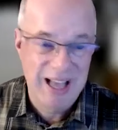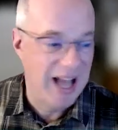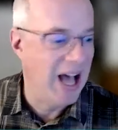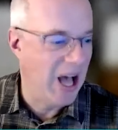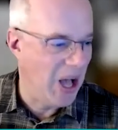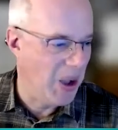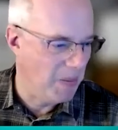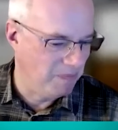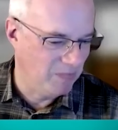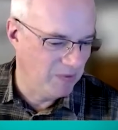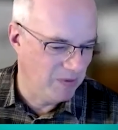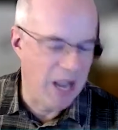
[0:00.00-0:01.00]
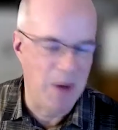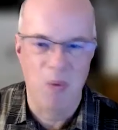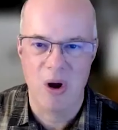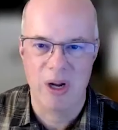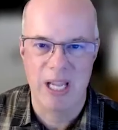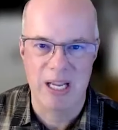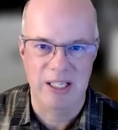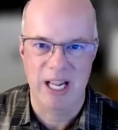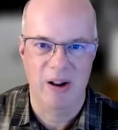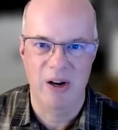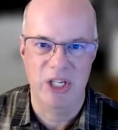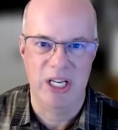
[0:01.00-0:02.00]
Networking
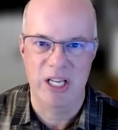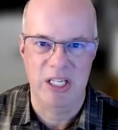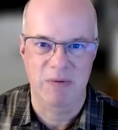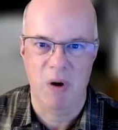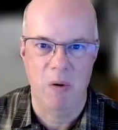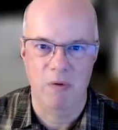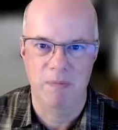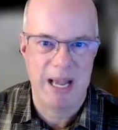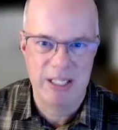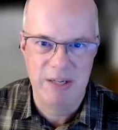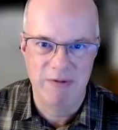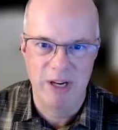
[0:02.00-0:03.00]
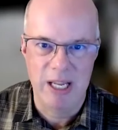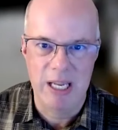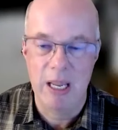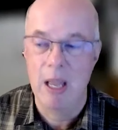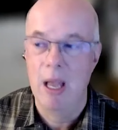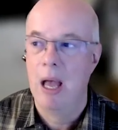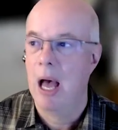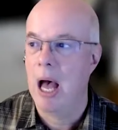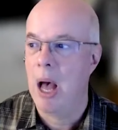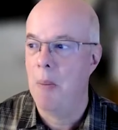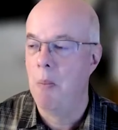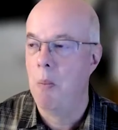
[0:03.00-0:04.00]
technology has evolved massively.
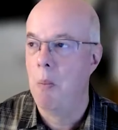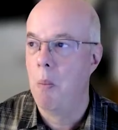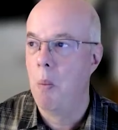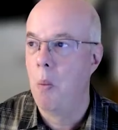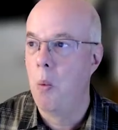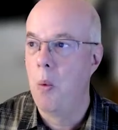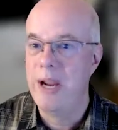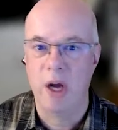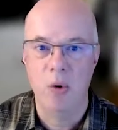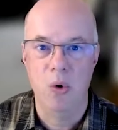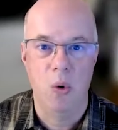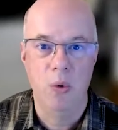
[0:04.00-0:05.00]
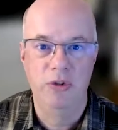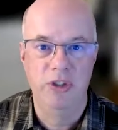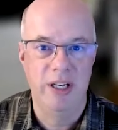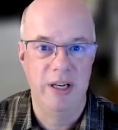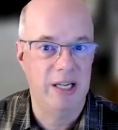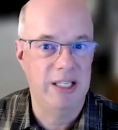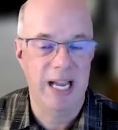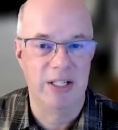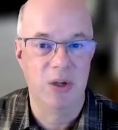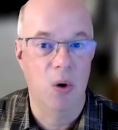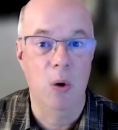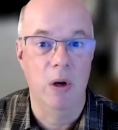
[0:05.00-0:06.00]
We don't all sit at a
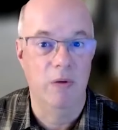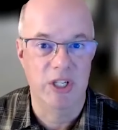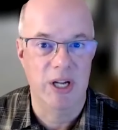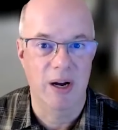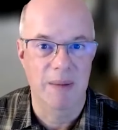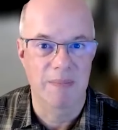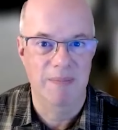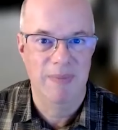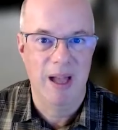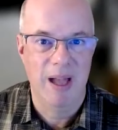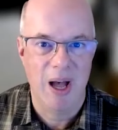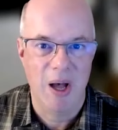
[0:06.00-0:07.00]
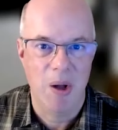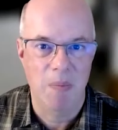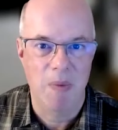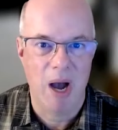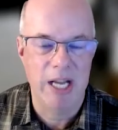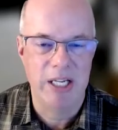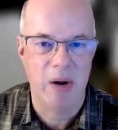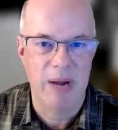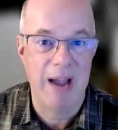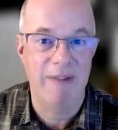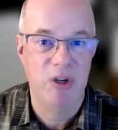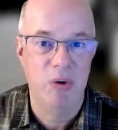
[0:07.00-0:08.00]
desk all of the time. I don't
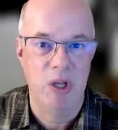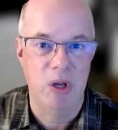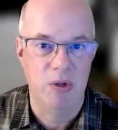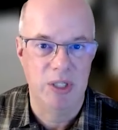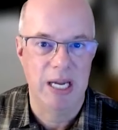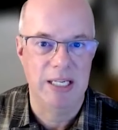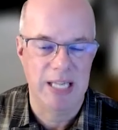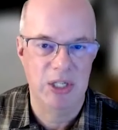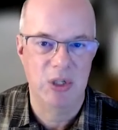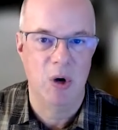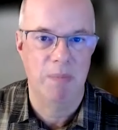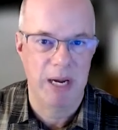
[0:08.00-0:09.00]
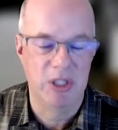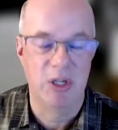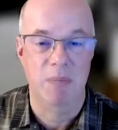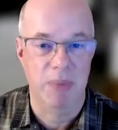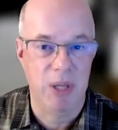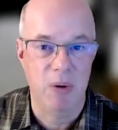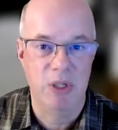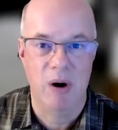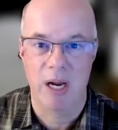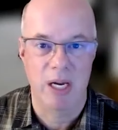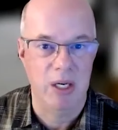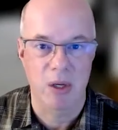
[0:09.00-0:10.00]
have to use a desktop-based computer.
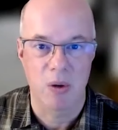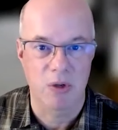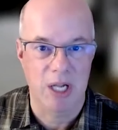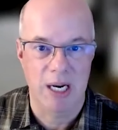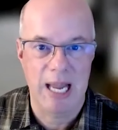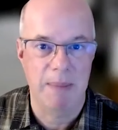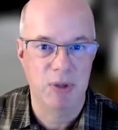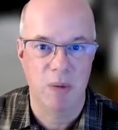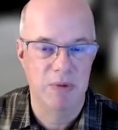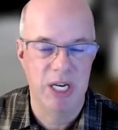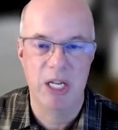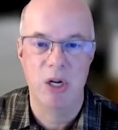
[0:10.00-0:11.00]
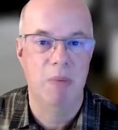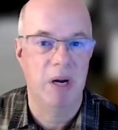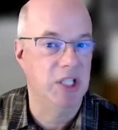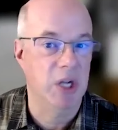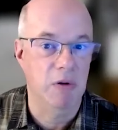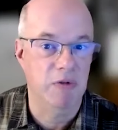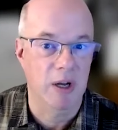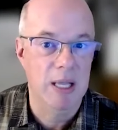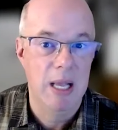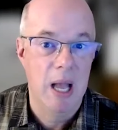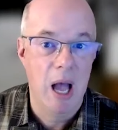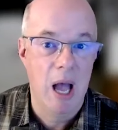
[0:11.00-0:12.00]
I can use a laptop sitting on my sofa.
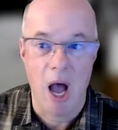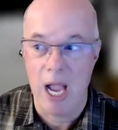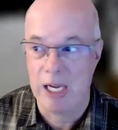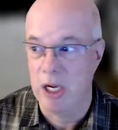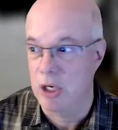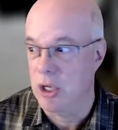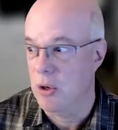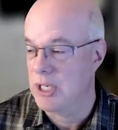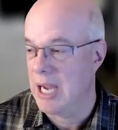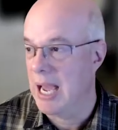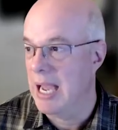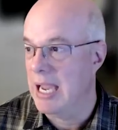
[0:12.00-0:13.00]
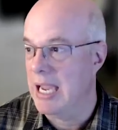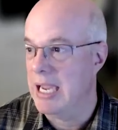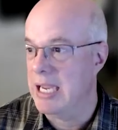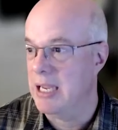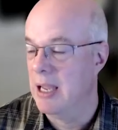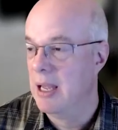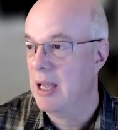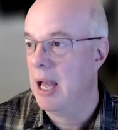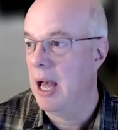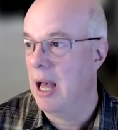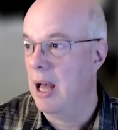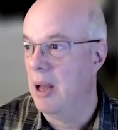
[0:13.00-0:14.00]
I can use a
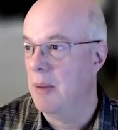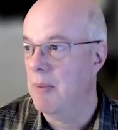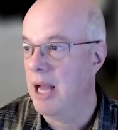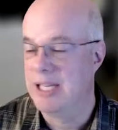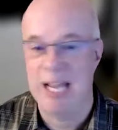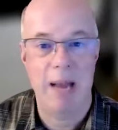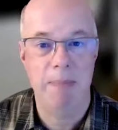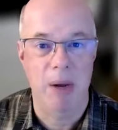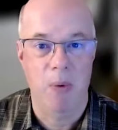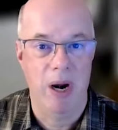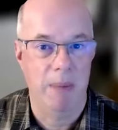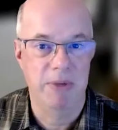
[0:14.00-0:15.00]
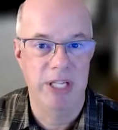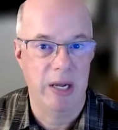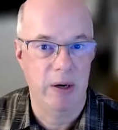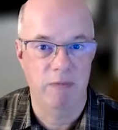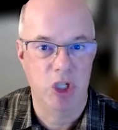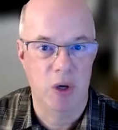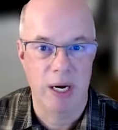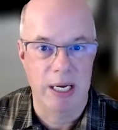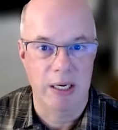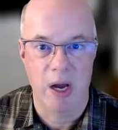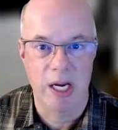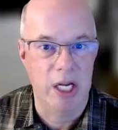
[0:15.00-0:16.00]
tablet when I'm sat on the
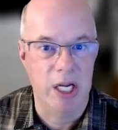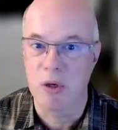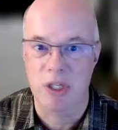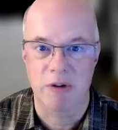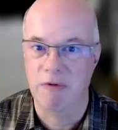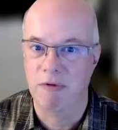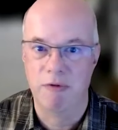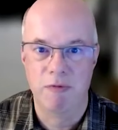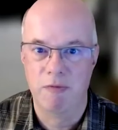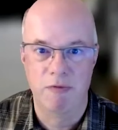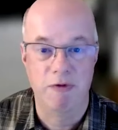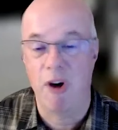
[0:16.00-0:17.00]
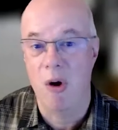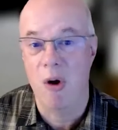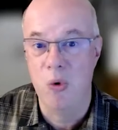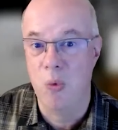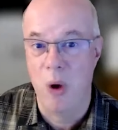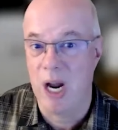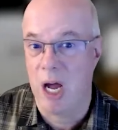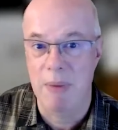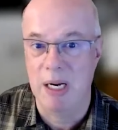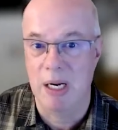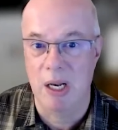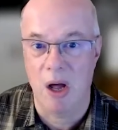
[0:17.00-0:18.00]
train. I can use a phone when I'm
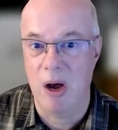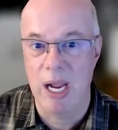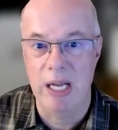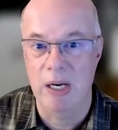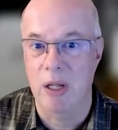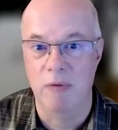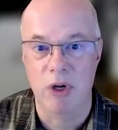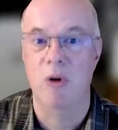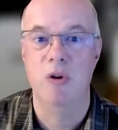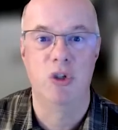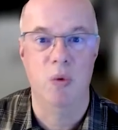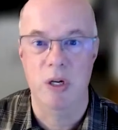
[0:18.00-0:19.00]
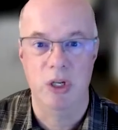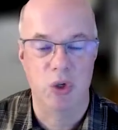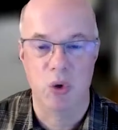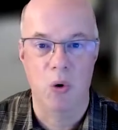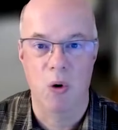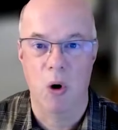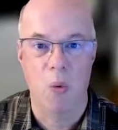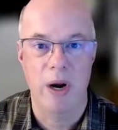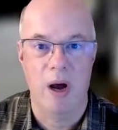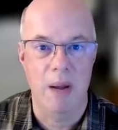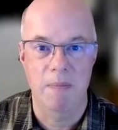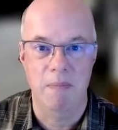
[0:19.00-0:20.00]
in line at the grocery store or when
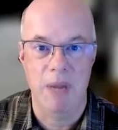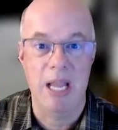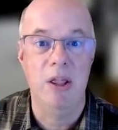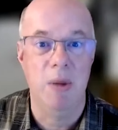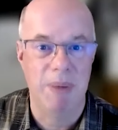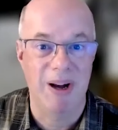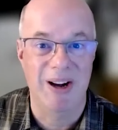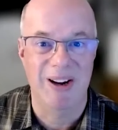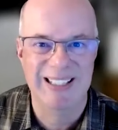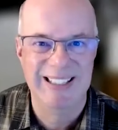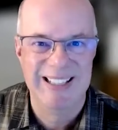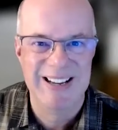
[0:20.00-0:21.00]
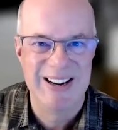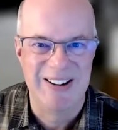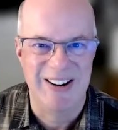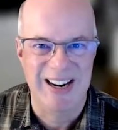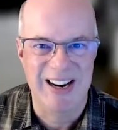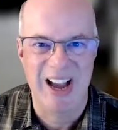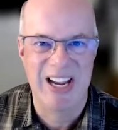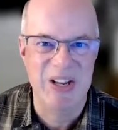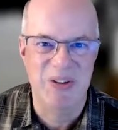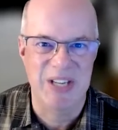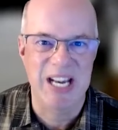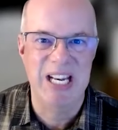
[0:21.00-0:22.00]
I'm in the park, right? I can
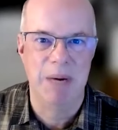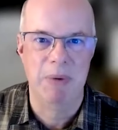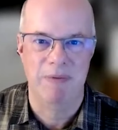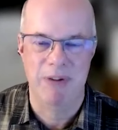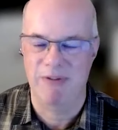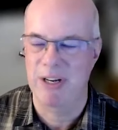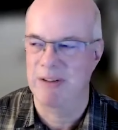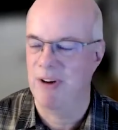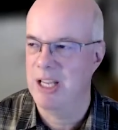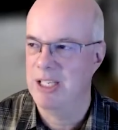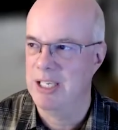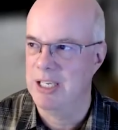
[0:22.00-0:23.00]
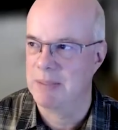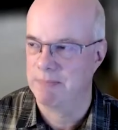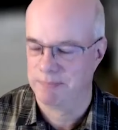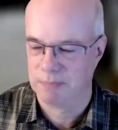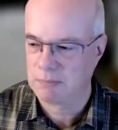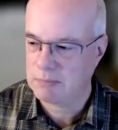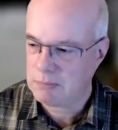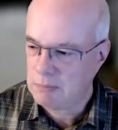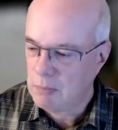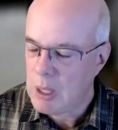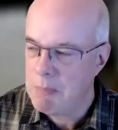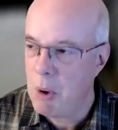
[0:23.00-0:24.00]
use any number of different devices.
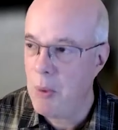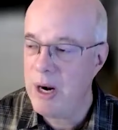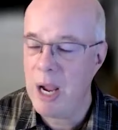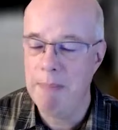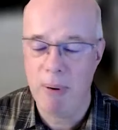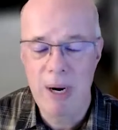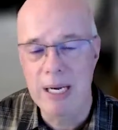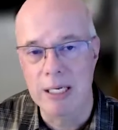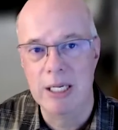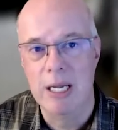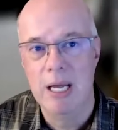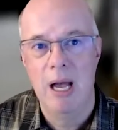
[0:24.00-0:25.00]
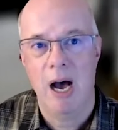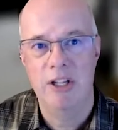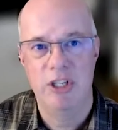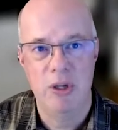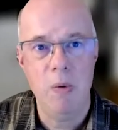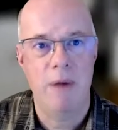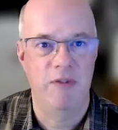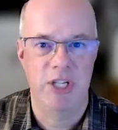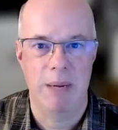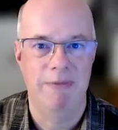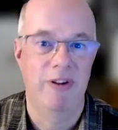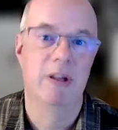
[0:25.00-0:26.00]
But when I print, I still have the
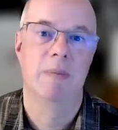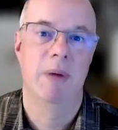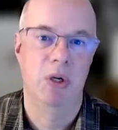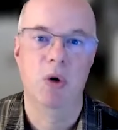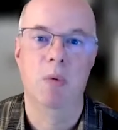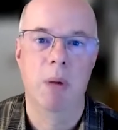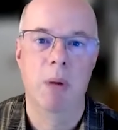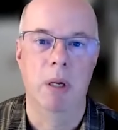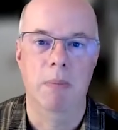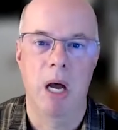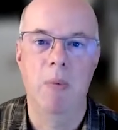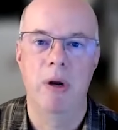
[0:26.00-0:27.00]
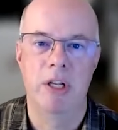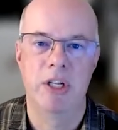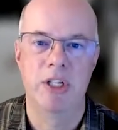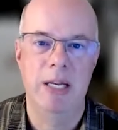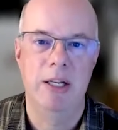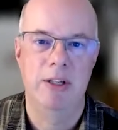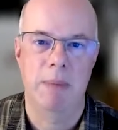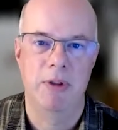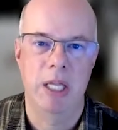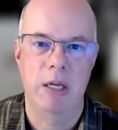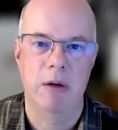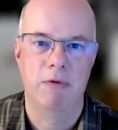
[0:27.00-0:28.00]
same fundamental problem. I want to send
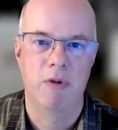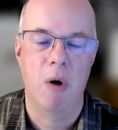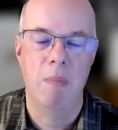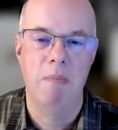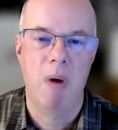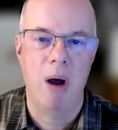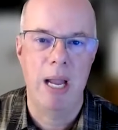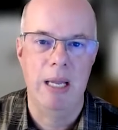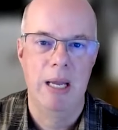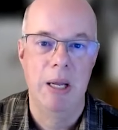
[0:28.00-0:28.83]
something from my